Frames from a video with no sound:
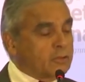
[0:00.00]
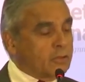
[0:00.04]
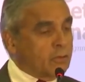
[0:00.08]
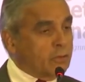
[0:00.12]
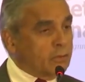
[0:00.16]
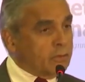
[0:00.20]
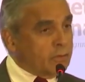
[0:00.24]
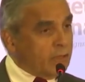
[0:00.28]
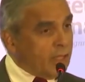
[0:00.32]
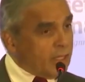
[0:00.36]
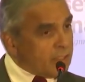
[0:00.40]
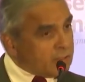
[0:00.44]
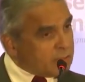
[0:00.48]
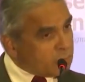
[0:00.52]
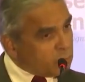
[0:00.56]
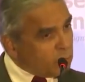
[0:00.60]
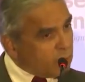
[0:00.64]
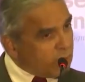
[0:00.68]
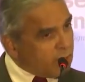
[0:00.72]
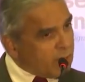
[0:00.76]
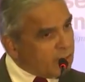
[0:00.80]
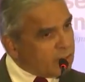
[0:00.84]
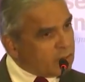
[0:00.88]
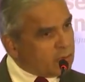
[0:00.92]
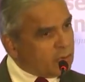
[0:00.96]
So that's
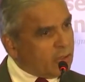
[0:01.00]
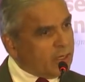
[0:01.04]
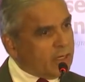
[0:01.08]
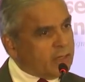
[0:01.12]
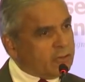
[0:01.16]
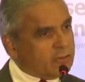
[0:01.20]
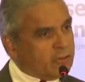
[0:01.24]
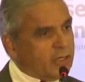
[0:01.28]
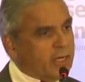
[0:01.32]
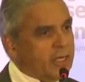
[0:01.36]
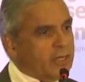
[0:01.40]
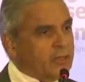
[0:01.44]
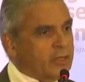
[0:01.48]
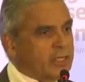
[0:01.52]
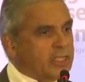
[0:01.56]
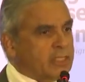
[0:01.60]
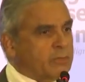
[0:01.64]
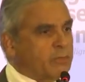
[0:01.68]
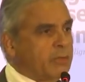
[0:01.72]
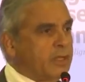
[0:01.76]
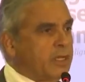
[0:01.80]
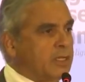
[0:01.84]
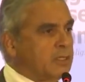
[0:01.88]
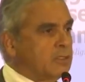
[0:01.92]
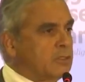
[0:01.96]
what I try to
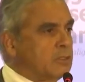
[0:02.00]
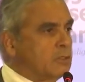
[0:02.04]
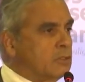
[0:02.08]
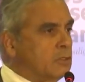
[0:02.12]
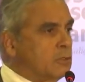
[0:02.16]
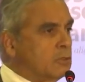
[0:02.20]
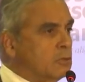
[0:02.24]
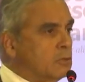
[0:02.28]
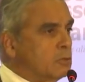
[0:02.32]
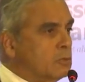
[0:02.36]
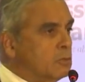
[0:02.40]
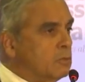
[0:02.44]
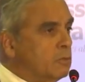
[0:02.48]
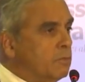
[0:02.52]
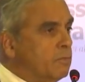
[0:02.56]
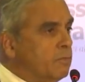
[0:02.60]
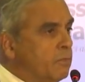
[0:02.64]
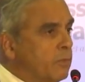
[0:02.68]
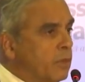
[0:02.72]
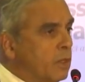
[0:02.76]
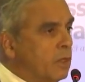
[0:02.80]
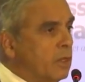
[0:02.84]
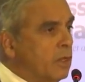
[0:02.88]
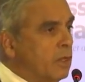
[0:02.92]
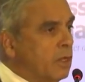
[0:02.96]
explain to you.
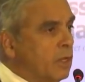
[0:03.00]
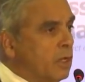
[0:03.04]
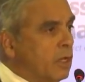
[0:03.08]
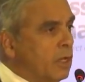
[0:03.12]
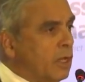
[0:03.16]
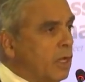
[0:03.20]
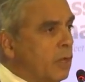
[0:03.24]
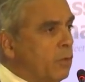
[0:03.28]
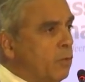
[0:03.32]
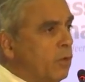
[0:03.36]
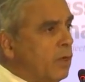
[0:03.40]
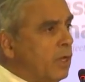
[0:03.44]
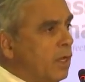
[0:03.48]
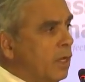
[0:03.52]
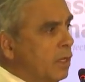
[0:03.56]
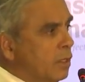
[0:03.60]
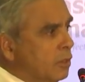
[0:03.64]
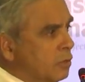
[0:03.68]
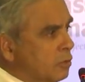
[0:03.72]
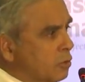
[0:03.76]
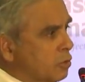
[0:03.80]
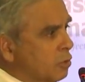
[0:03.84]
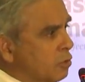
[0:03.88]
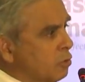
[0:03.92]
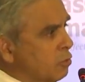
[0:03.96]
And what
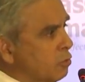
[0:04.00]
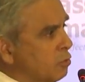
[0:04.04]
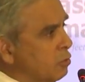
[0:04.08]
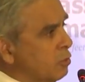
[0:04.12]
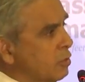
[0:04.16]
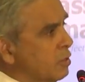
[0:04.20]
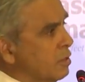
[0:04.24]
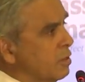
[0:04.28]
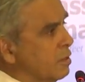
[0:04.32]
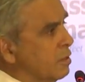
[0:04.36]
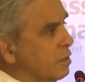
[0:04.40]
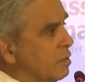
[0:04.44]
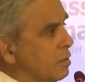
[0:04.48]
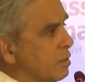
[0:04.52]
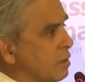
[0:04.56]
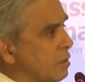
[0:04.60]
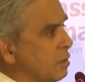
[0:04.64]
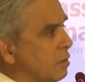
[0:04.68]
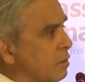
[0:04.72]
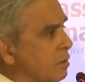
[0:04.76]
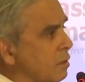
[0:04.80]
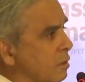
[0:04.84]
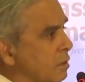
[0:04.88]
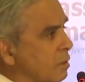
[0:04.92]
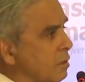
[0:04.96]
I'll do
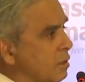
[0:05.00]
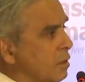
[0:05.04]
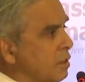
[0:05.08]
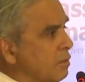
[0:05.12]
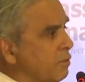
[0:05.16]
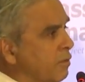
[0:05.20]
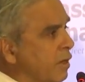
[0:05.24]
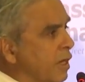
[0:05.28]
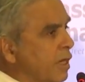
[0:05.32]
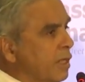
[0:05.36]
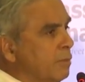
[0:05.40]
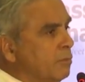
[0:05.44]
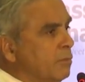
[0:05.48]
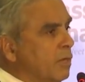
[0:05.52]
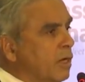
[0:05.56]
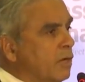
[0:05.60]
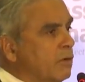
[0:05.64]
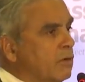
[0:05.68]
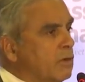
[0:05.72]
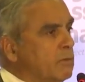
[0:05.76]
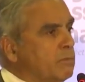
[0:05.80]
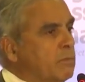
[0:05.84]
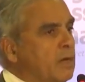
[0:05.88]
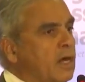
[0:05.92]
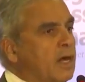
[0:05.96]
is divide
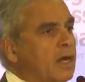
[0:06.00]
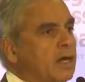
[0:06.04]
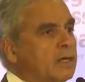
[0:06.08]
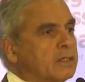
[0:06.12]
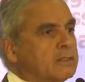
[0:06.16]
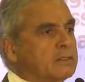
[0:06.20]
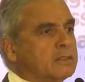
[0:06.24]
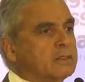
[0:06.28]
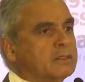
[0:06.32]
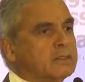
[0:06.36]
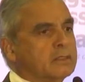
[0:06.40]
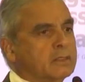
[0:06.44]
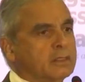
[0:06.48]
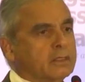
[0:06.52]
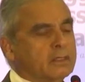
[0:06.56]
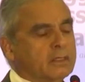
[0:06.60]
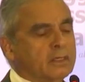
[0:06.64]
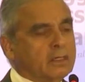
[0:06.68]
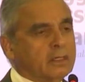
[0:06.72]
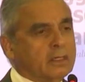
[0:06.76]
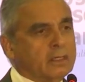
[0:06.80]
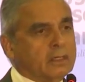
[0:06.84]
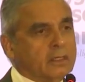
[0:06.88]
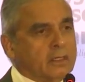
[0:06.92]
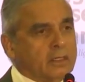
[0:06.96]
my remarks
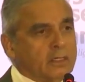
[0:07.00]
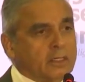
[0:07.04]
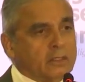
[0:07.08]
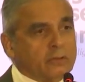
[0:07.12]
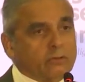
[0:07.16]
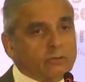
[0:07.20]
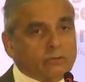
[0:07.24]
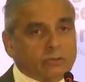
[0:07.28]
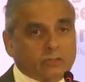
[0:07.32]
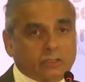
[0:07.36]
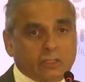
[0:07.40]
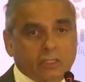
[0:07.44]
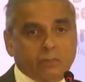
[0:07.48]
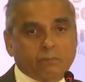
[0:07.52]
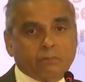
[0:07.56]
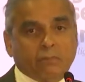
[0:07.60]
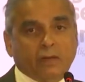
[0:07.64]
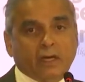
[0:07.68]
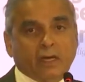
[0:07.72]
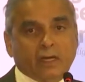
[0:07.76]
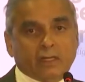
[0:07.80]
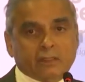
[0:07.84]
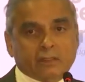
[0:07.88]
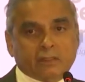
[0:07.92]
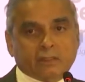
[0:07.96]
into three
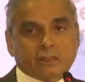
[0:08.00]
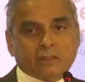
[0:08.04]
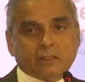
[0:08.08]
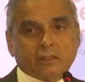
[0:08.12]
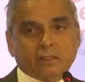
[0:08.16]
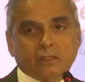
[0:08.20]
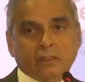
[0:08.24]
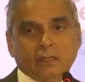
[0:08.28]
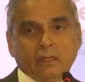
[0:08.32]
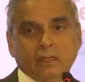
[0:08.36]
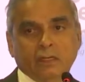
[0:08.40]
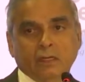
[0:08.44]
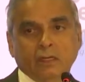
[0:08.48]
parts.